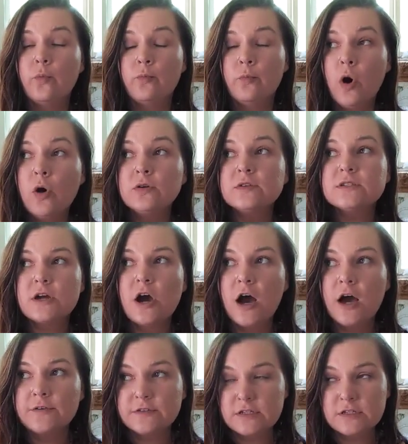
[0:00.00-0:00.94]
most
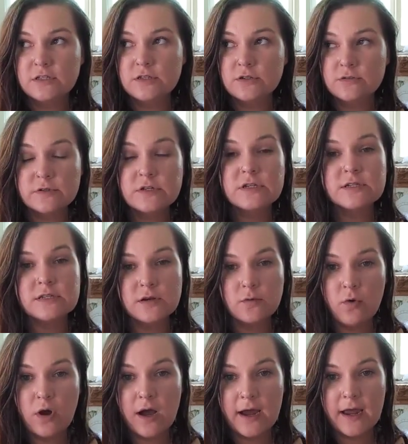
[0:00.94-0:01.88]
often the
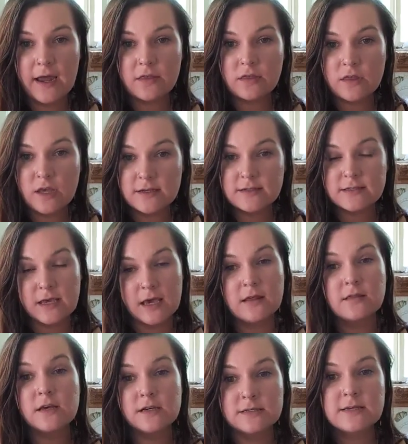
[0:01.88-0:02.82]
reason why things
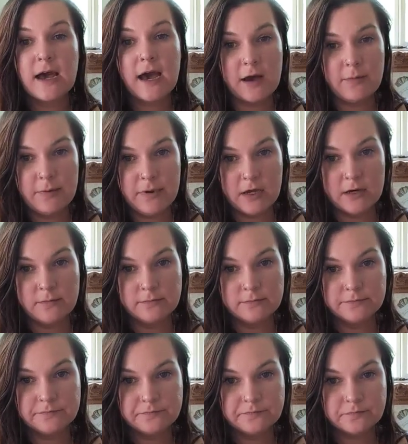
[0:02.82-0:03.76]
like this
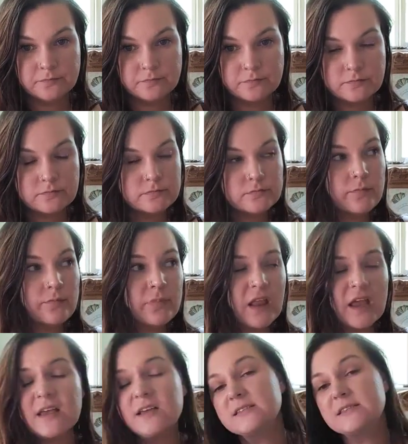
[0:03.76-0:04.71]
happen
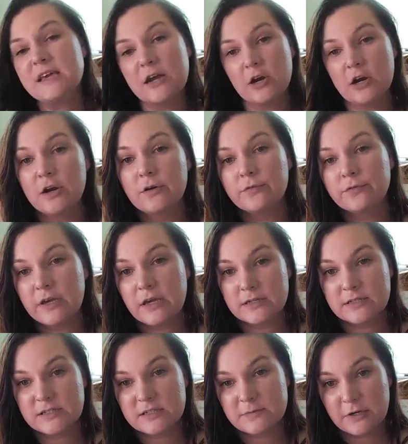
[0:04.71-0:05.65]
is they are a
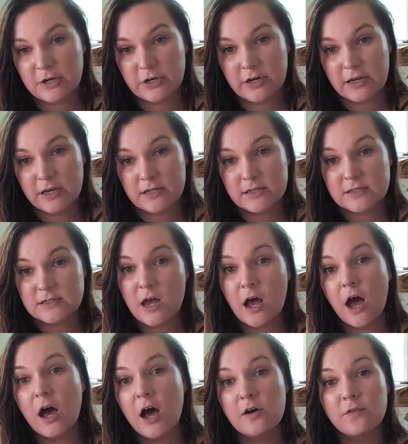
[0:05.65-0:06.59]
re-experience
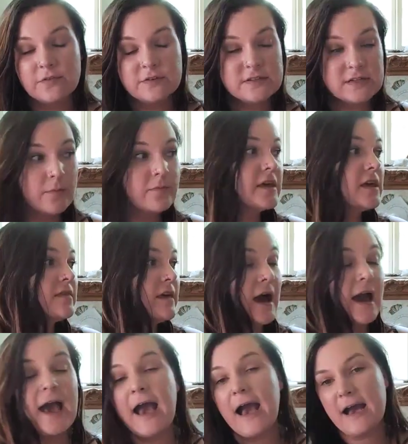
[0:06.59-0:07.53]
of something
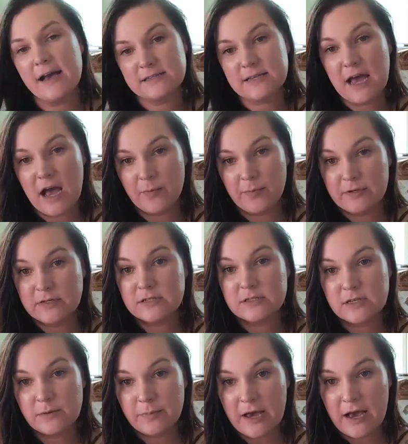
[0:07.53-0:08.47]
that has happened
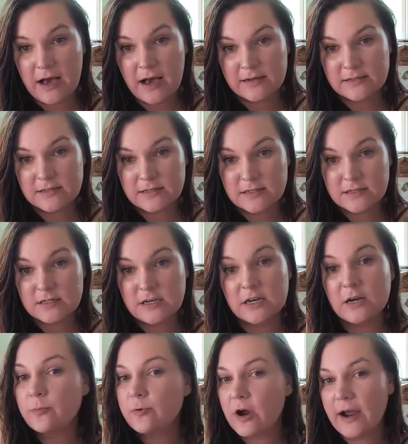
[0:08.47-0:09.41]
in the past
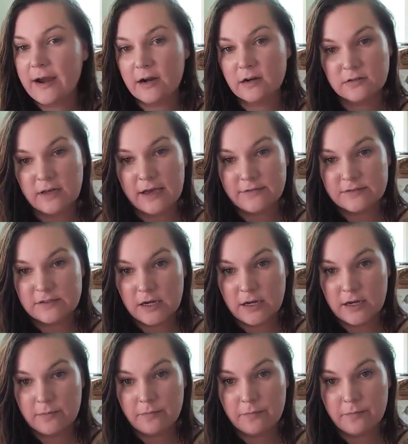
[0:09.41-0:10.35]
in a prior lifetime